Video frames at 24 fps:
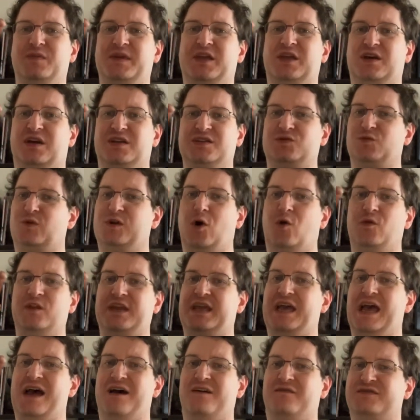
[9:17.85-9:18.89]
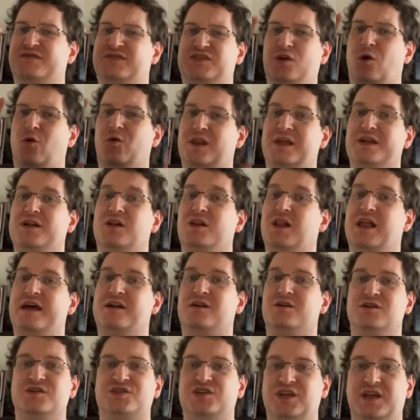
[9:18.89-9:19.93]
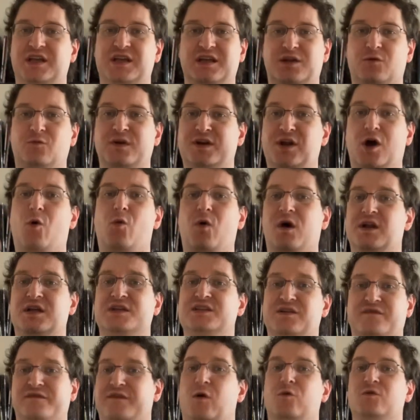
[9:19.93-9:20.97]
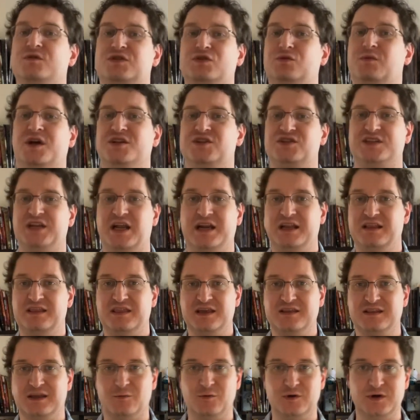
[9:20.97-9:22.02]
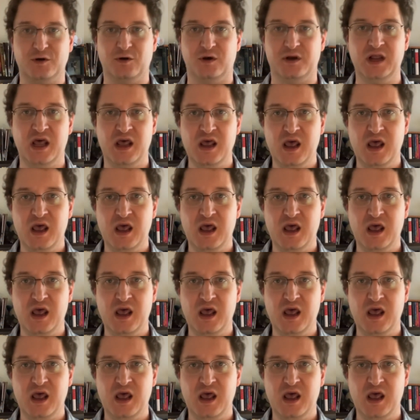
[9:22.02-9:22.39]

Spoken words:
because we only have so little energy and we don't want to devote too much to anything that we're doing.